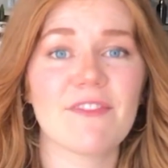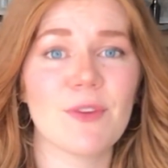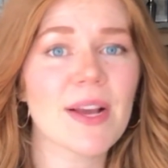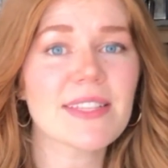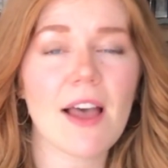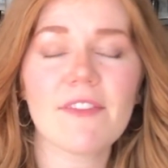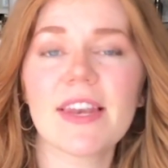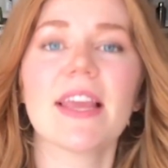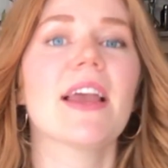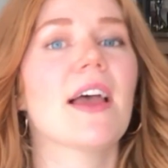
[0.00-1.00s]
If you guys have
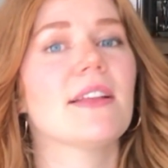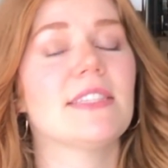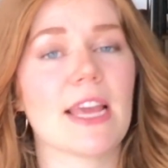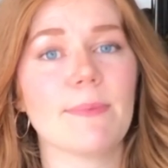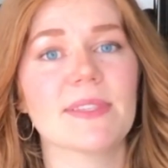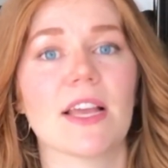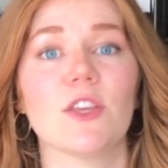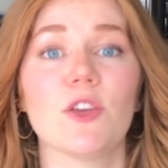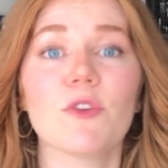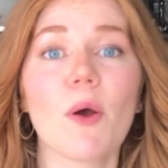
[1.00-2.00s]
any tips that
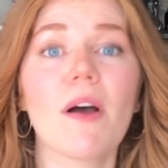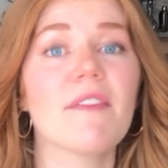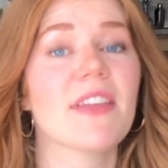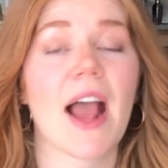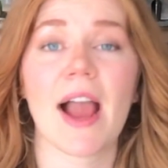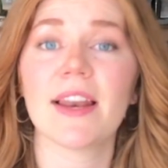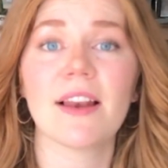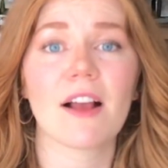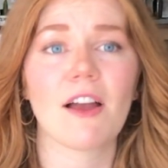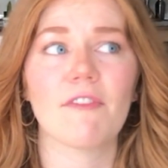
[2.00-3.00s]
you know of that I did
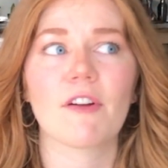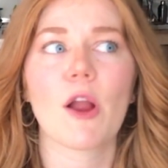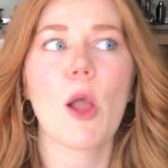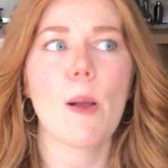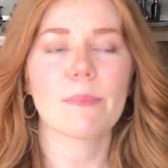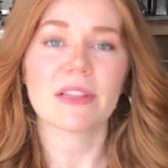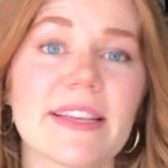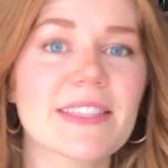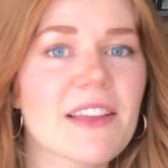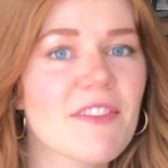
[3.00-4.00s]
not cover,
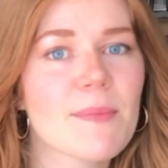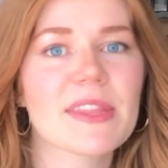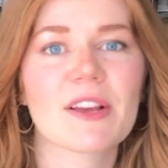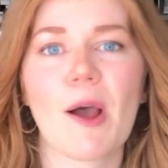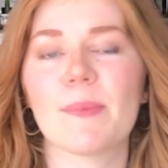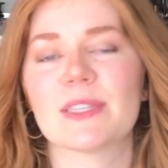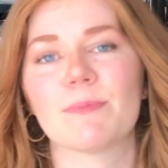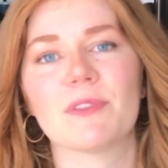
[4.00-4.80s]
please leave them in the comments